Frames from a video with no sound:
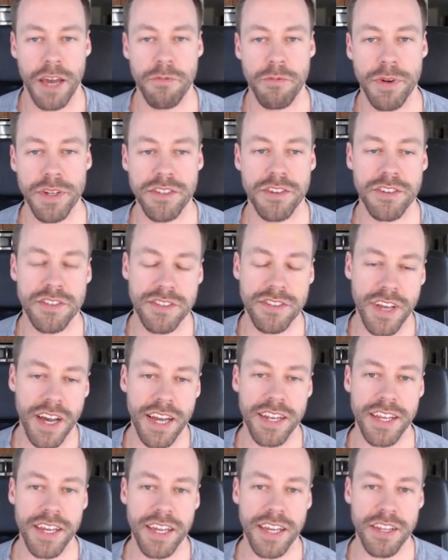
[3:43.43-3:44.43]
And once you're
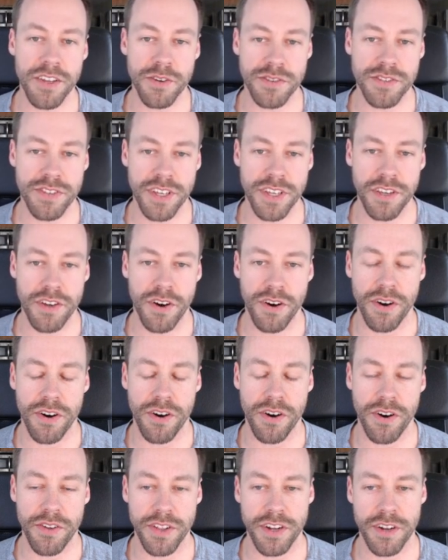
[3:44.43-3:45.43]
signed in, you'll see
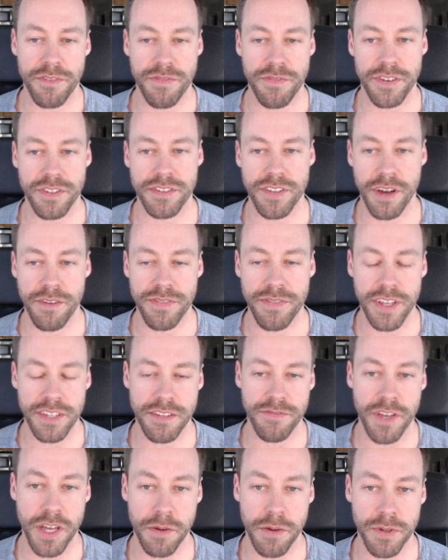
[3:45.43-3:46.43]
all the different stuff that's
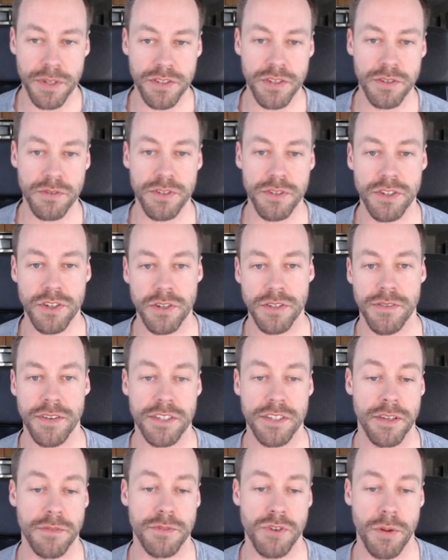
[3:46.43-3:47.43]
available to you in terms of a
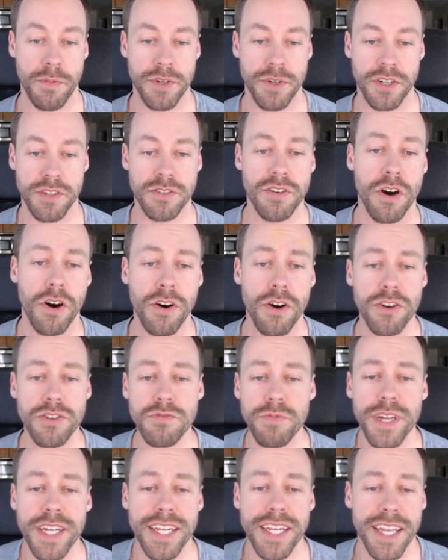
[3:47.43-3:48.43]
subscription. So all
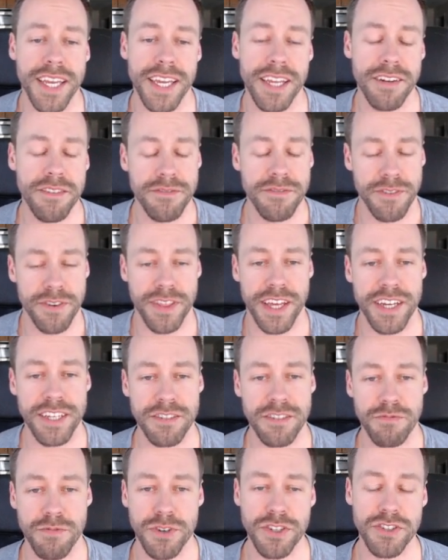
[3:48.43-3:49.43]
we need for
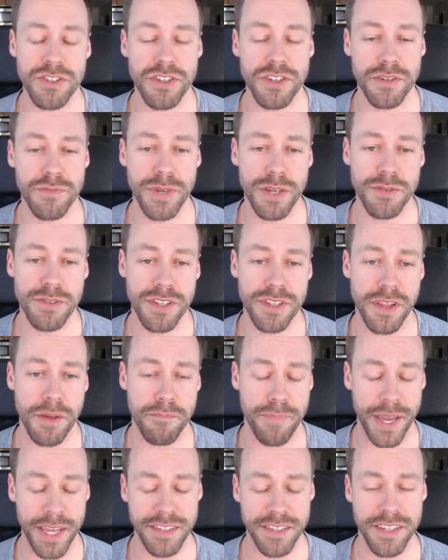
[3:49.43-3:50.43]
this, we're just going to be using the
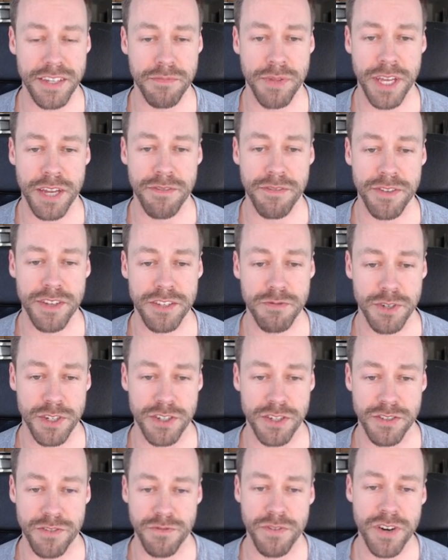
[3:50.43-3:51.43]
basic plan for this, which
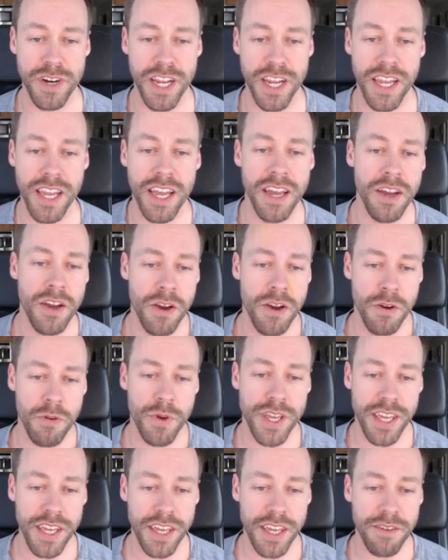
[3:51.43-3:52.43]
is free.
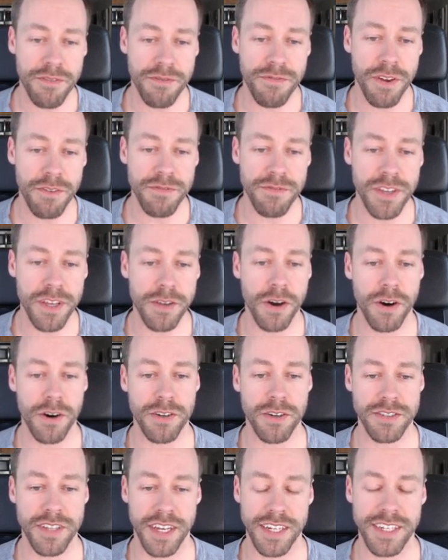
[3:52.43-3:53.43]
We can get 50
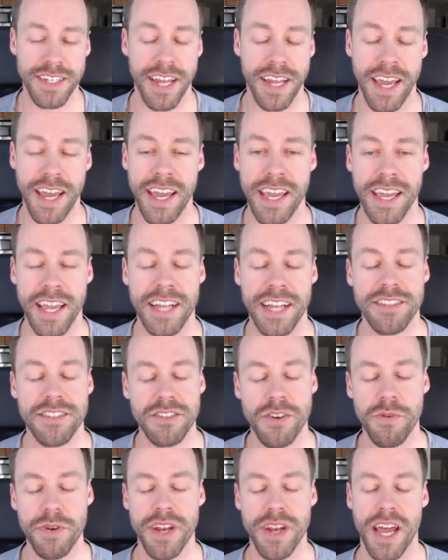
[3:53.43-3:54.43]
calls a day. It's
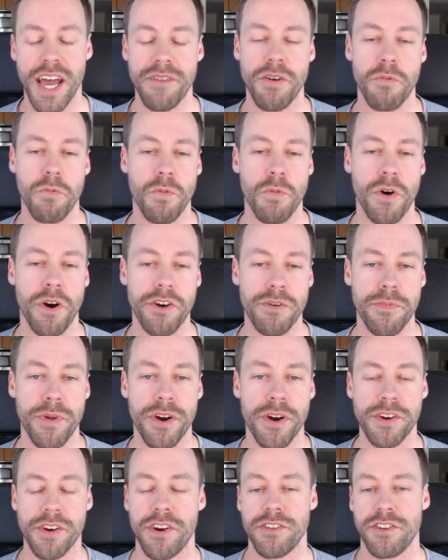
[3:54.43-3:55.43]
going to have a
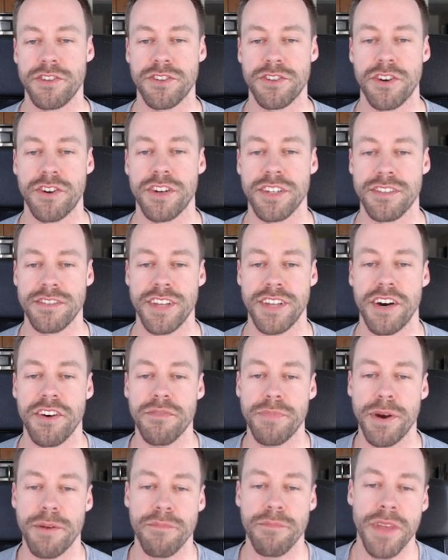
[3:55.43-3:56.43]
watermark on the chart
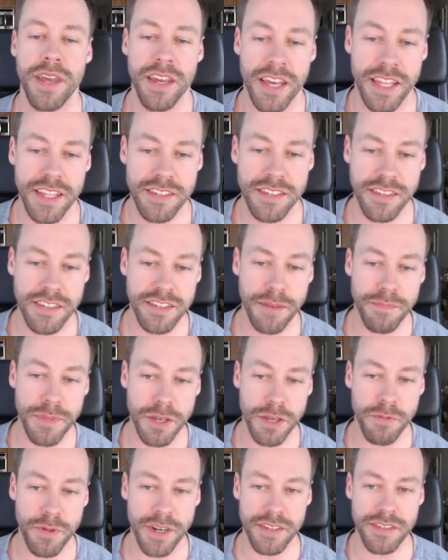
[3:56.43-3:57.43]
itself, but if this is something
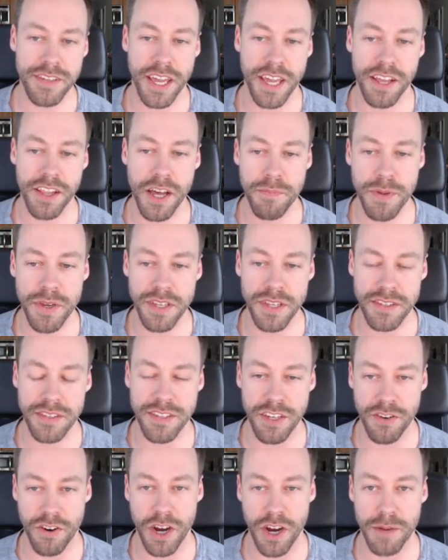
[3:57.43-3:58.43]
you want to scale up, you can
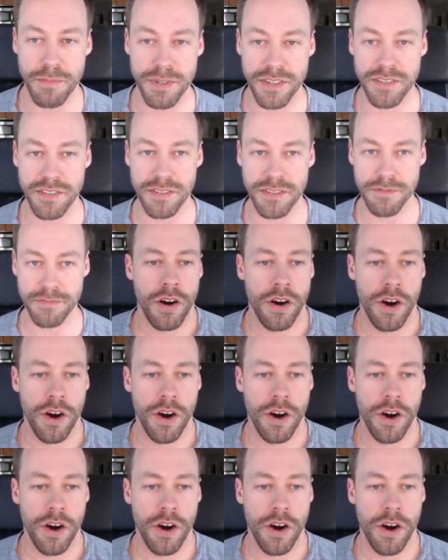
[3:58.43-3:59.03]
see your options.